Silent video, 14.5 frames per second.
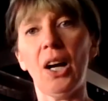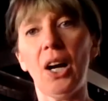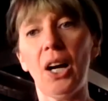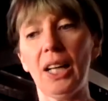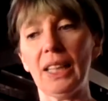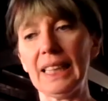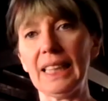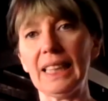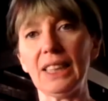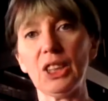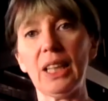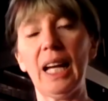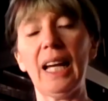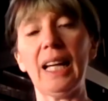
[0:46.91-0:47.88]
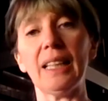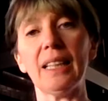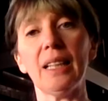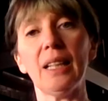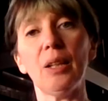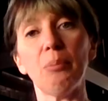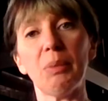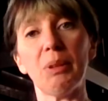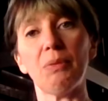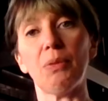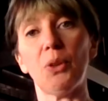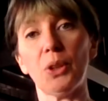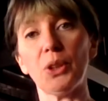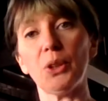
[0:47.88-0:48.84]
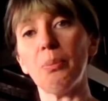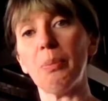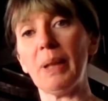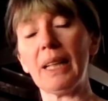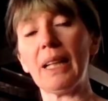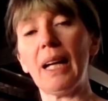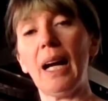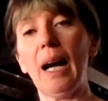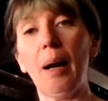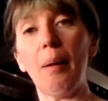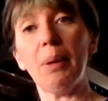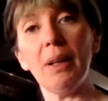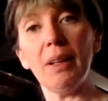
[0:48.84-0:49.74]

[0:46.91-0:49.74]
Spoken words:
on each line before you pick up